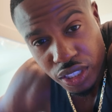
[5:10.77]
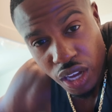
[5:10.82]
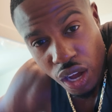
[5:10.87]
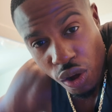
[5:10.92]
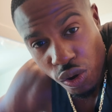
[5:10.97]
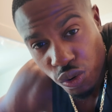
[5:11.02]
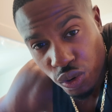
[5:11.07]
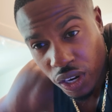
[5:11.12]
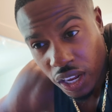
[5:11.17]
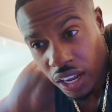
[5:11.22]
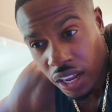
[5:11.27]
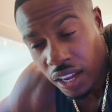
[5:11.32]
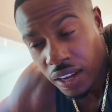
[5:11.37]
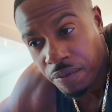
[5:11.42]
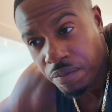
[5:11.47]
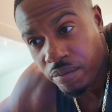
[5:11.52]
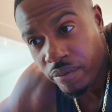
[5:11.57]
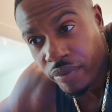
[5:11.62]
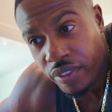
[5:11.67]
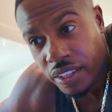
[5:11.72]
Kahlua,
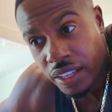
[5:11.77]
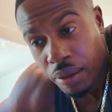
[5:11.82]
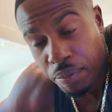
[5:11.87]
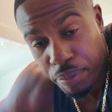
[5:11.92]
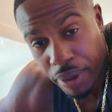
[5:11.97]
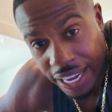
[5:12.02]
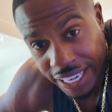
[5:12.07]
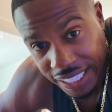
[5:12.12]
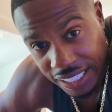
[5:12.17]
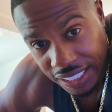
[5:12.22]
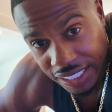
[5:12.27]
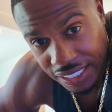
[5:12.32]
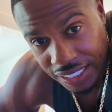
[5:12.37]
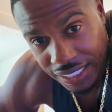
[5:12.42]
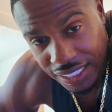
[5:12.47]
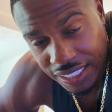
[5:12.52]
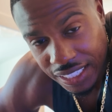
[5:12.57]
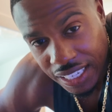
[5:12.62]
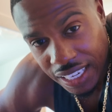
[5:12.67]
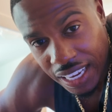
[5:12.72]

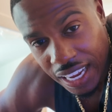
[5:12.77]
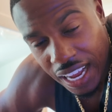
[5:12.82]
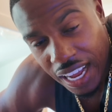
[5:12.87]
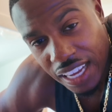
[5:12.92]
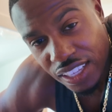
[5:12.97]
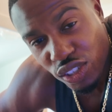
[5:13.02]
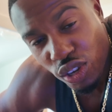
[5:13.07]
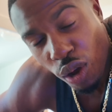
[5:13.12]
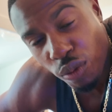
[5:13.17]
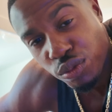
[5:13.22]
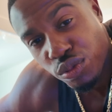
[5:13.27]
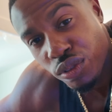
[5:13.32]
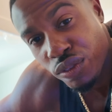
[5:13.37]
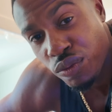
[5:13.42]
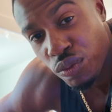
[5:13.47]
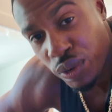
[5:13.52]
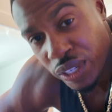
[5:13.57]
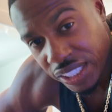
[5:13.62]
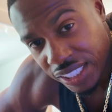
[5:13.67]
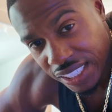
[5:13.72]
Bailey's, topped
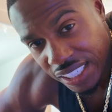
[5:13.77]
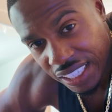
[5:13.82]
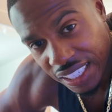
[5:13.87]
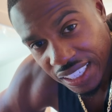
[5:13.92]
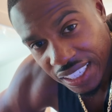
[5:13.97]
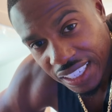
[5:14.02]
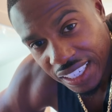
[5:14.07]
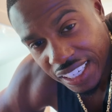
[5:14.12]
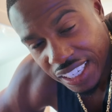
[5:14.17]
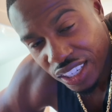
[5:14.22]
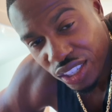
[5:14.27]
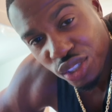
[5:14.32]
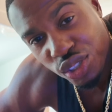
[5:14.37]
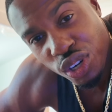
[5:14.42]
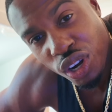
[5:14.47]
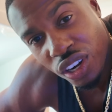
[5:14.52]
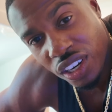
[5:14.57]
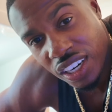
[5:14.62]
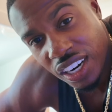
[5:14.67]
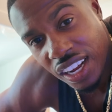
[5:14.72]
with whiskey in a
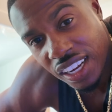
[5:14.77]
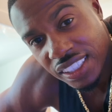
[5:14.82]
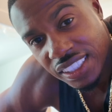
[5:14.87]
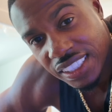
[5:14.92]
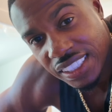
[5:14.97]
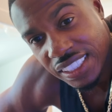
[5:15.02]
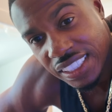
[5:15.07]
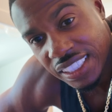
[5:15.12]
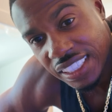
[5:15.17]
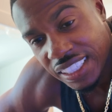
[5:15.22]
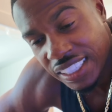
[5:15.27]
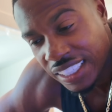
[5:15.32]
shot glass.